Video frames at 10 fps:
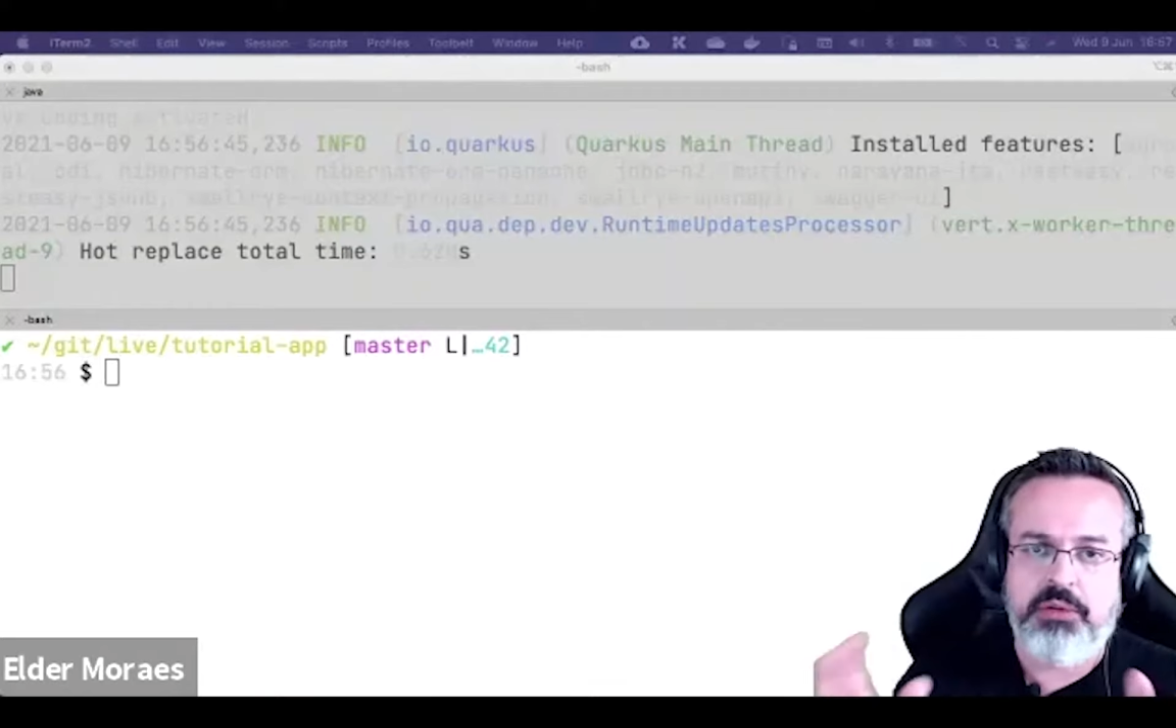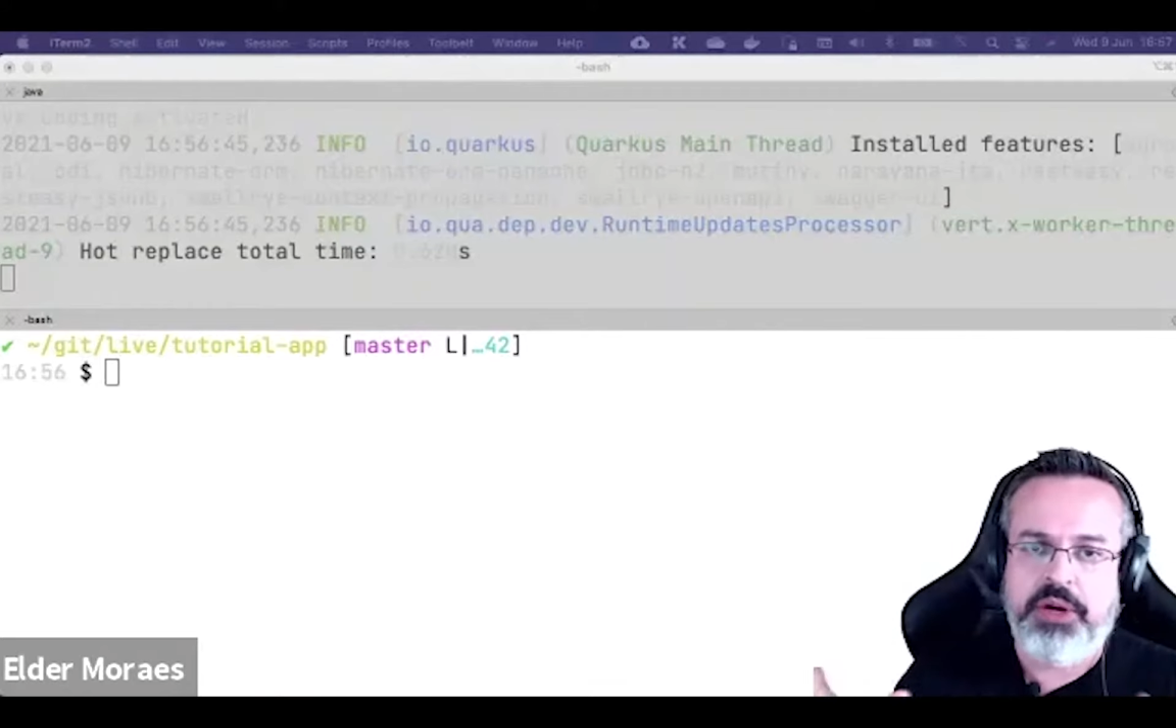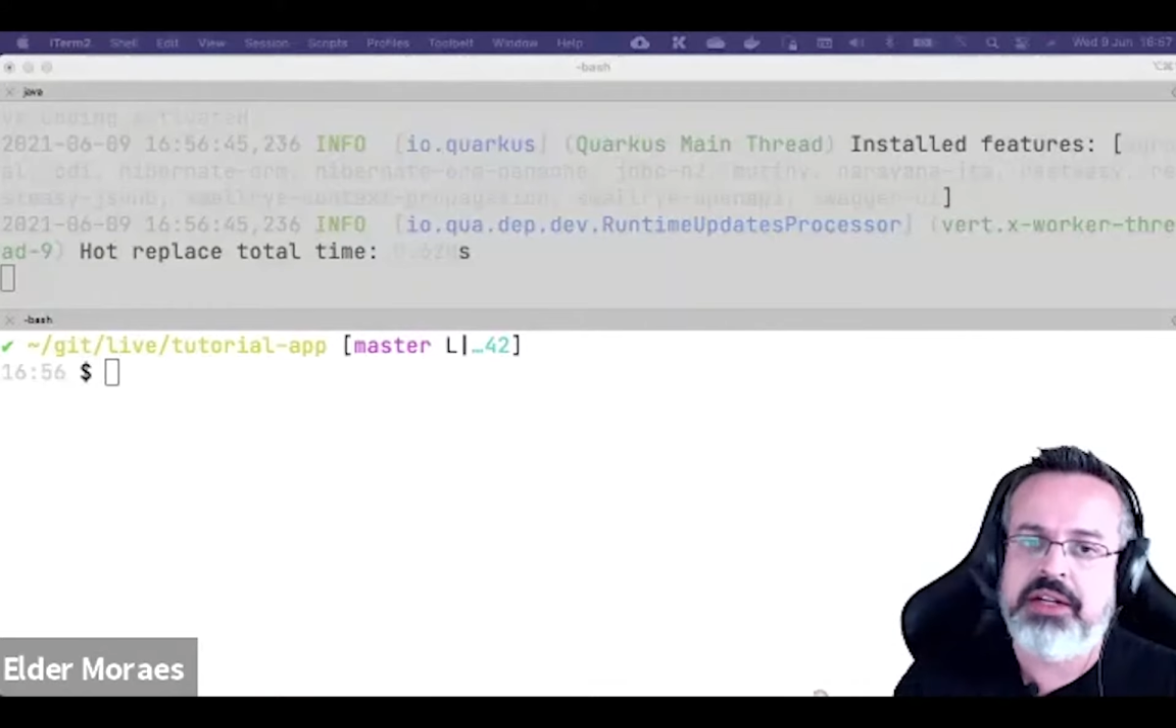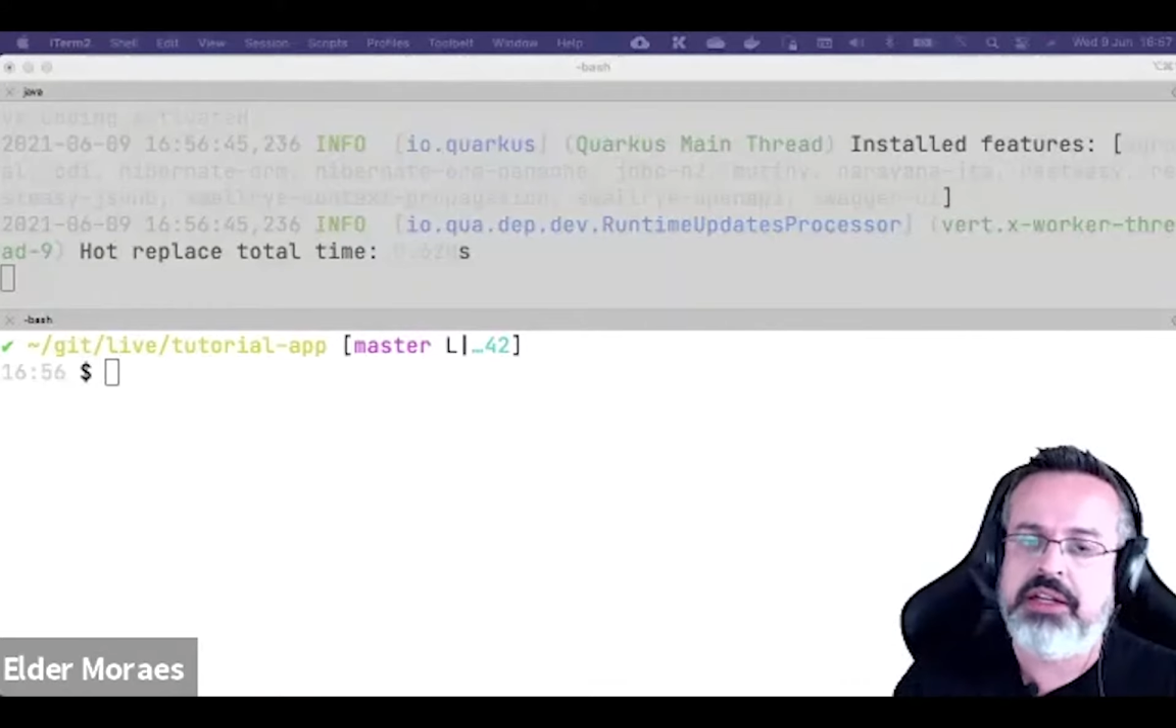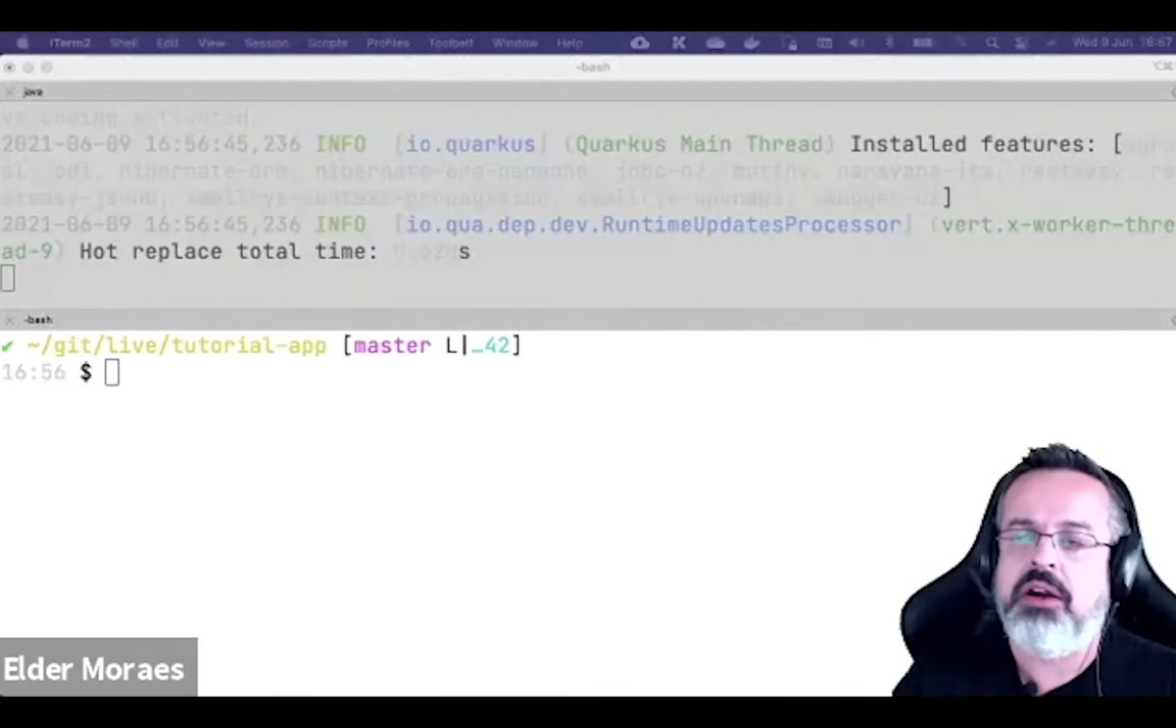
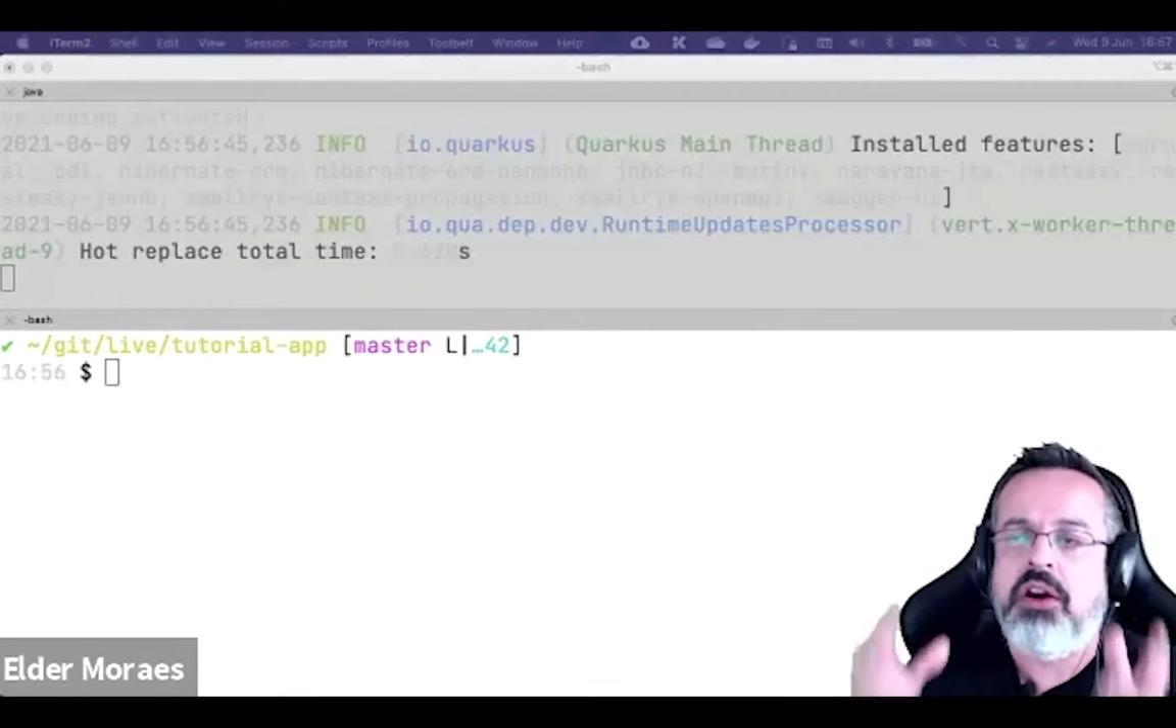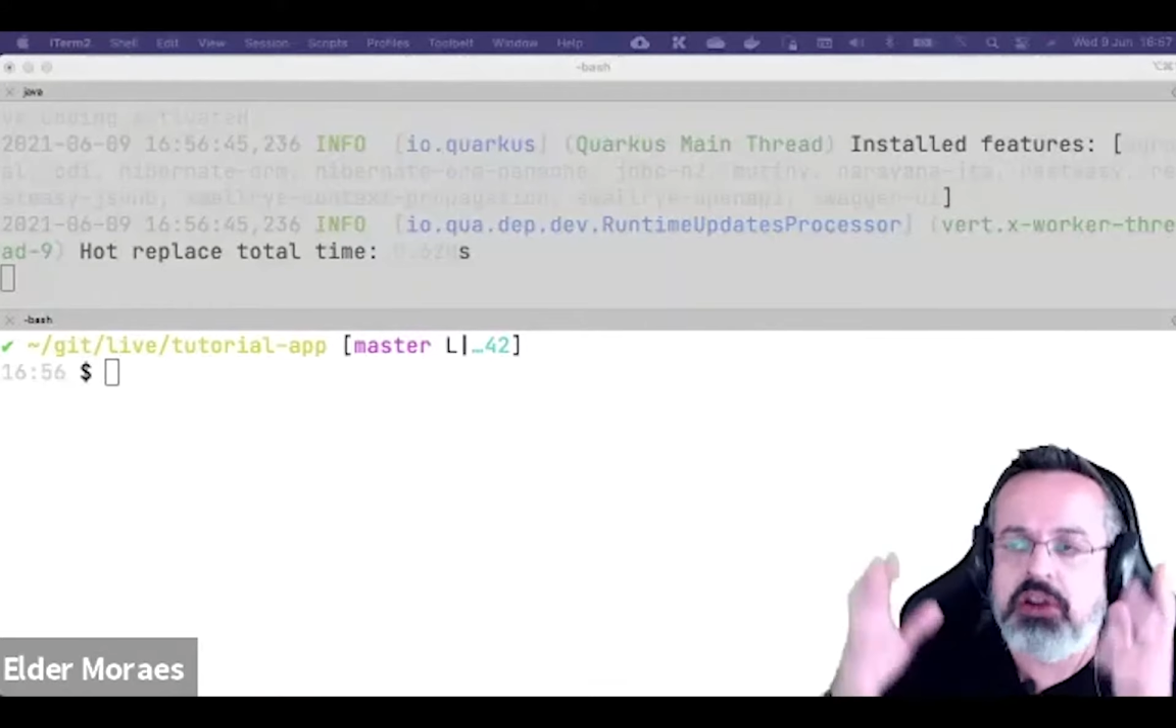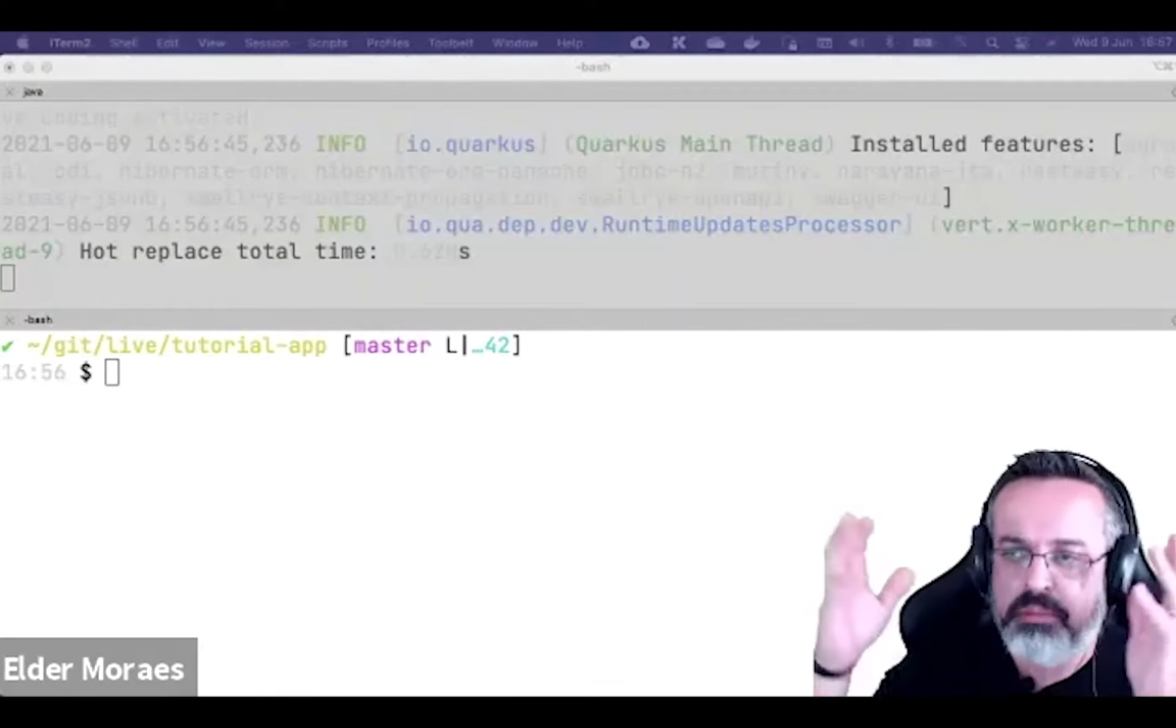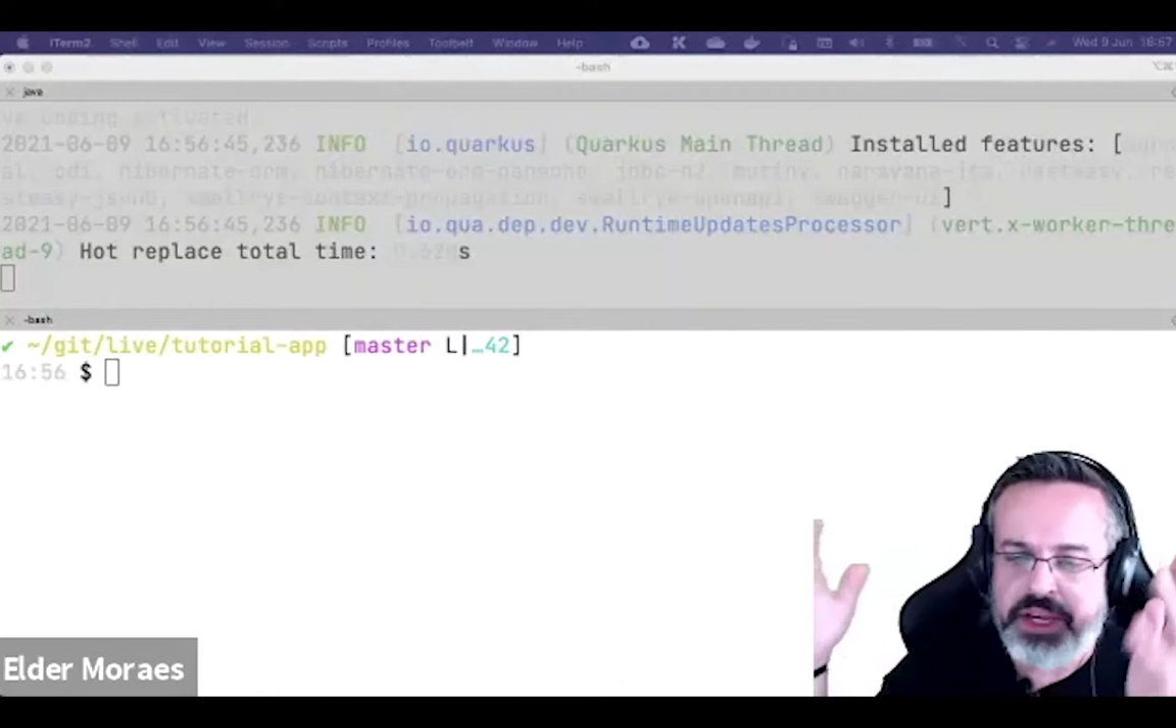running on